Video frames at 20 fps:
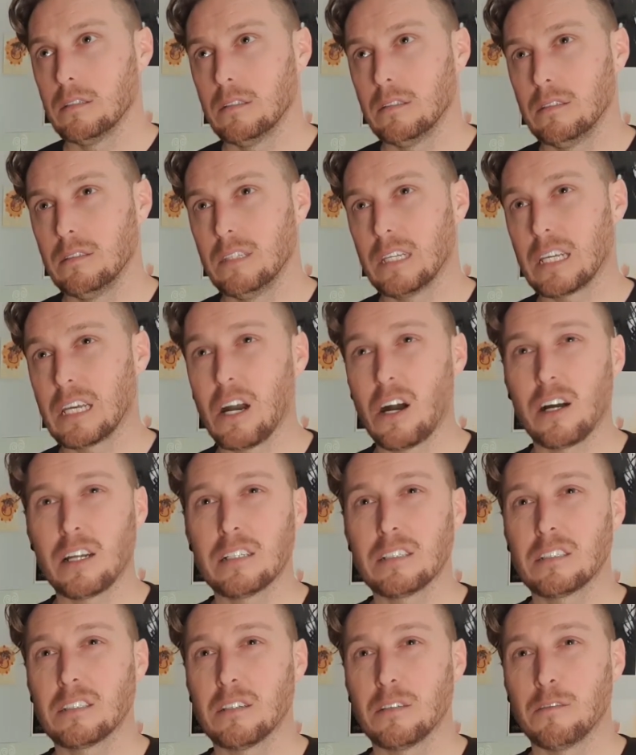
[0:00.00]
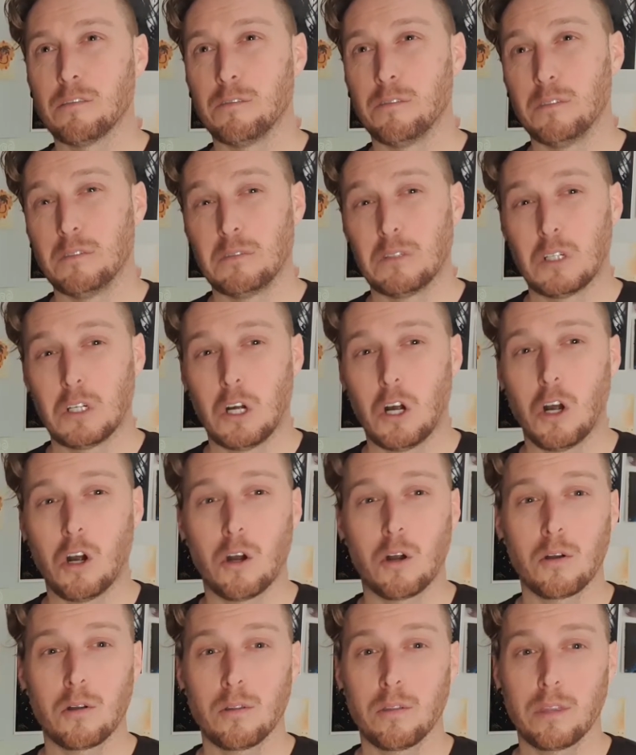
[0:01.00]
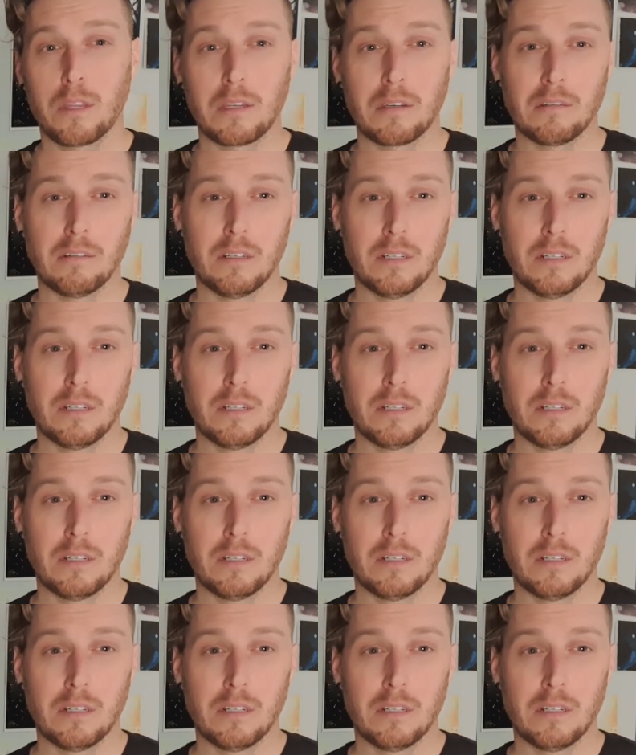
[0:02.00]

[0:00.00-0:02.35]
the goddess of hearth and